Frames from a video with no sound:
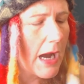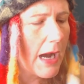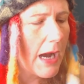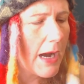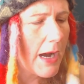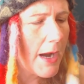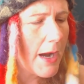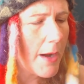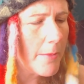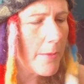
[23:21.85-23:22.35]

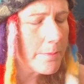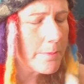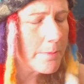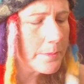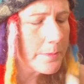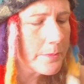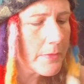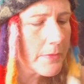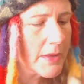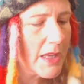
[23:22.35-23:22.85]

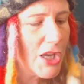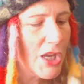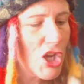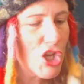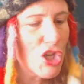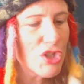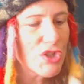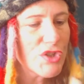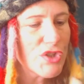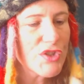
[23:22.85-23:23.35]

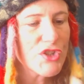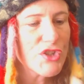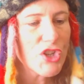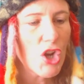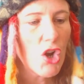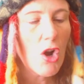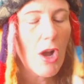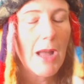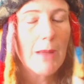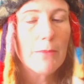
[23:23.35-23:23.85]

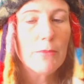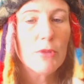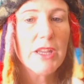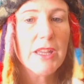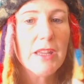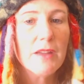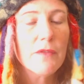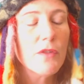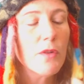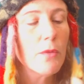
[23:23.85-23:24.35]
So I'm
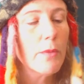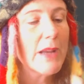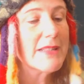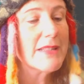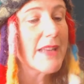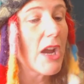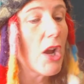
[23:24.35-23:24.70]
looking for ways.